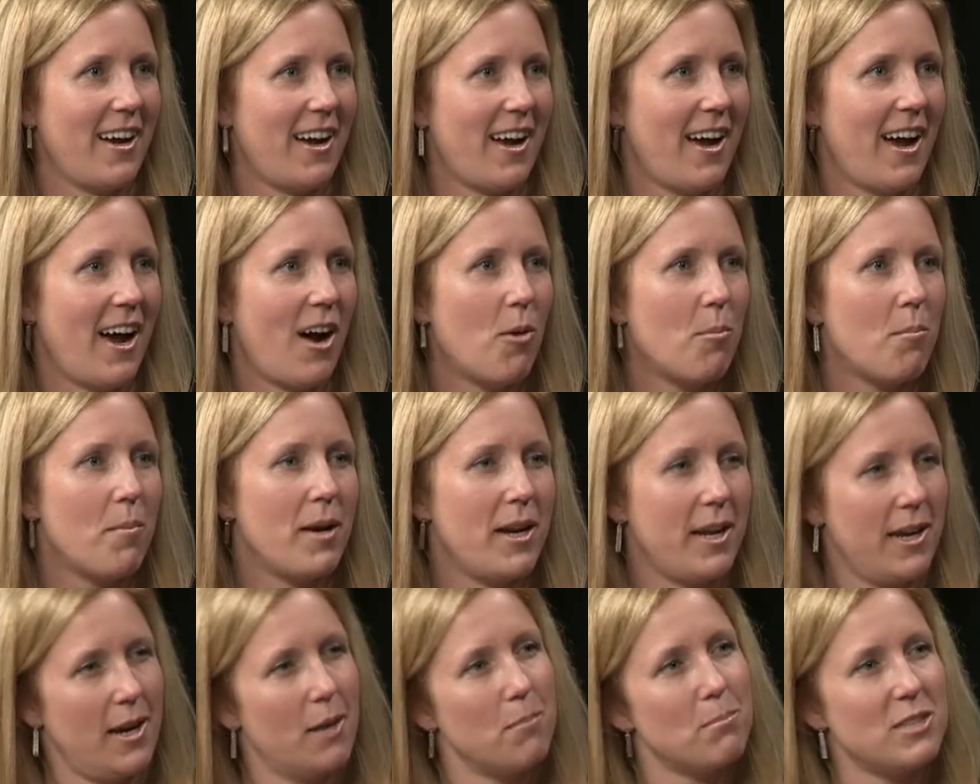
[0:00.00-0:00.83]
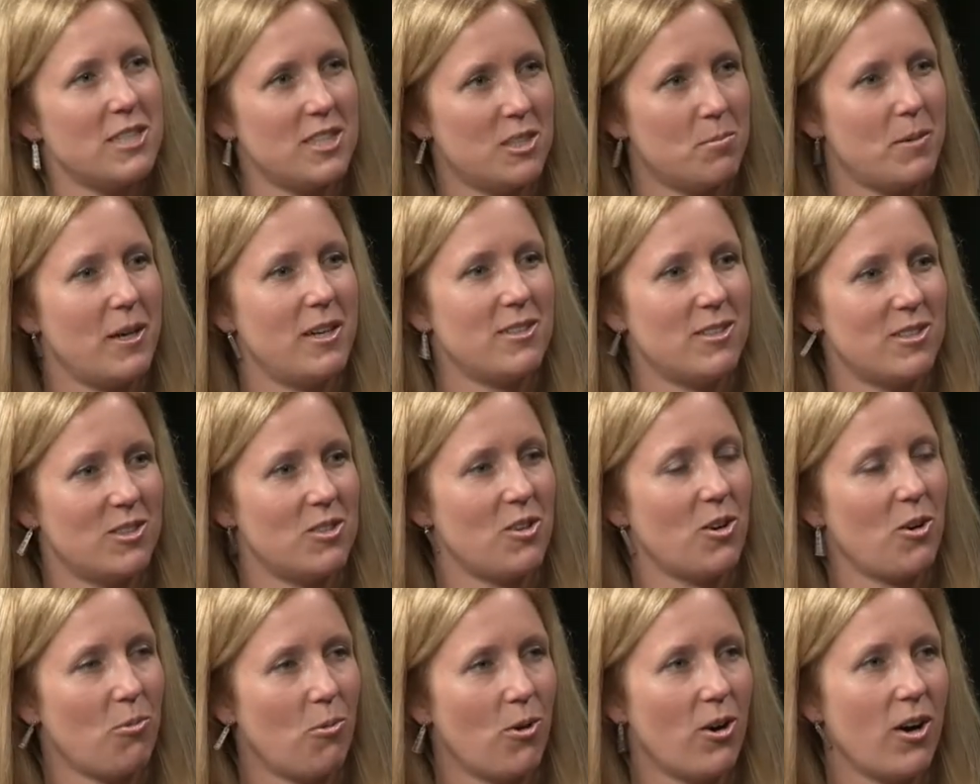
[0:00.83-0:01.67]
how many empty spaces
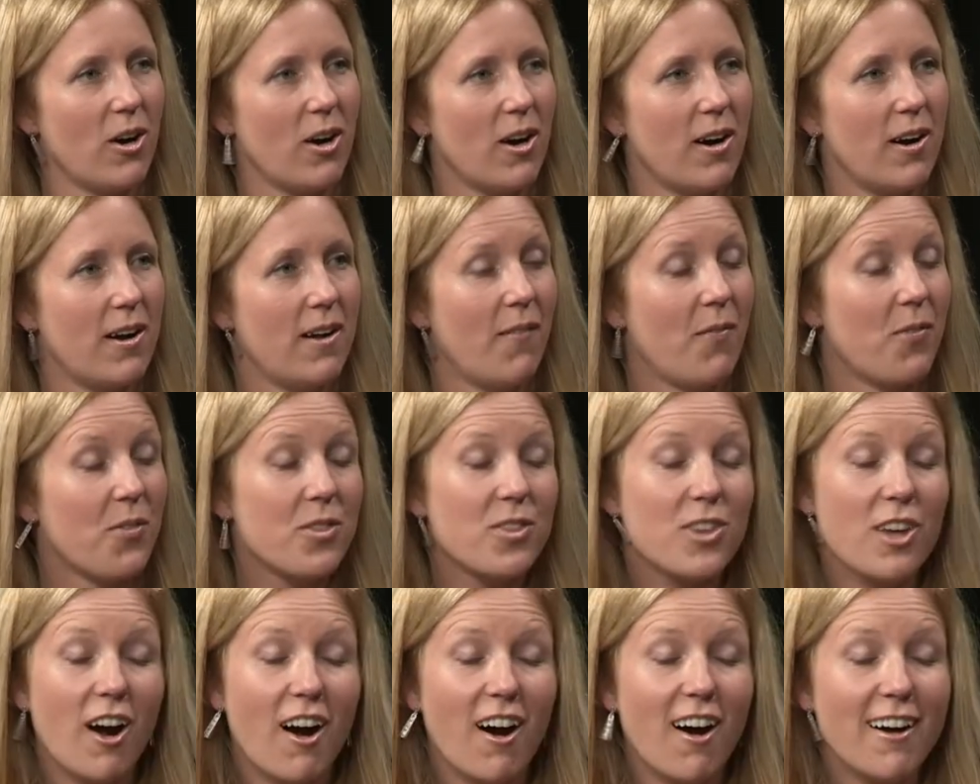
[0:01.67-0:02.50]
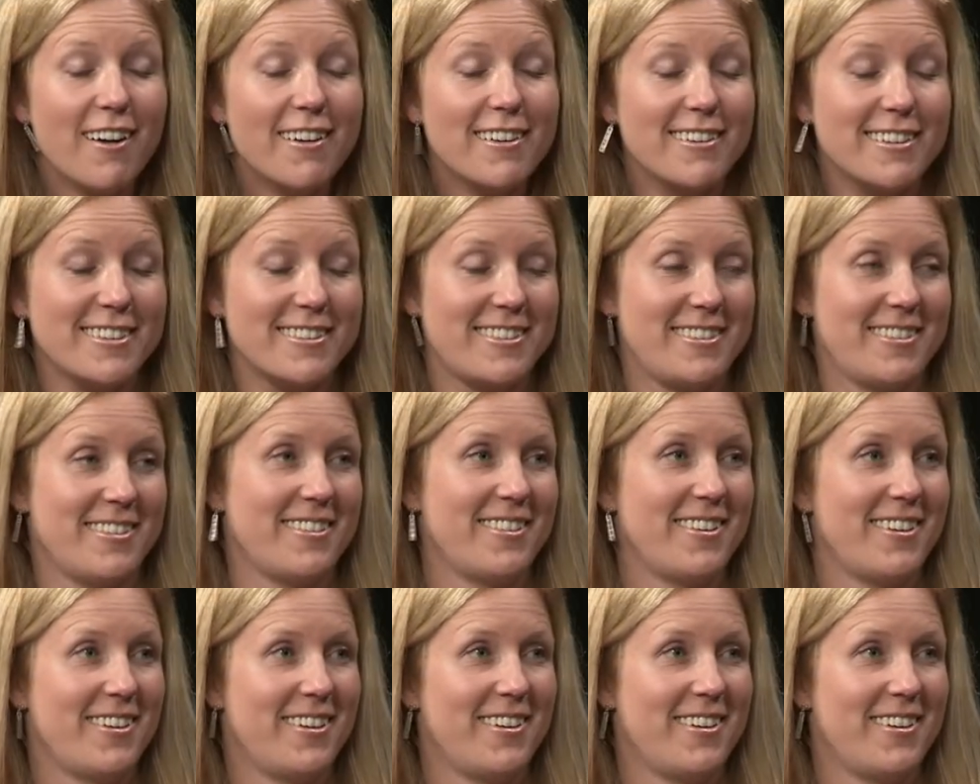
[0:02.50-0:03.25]
there were. Tons.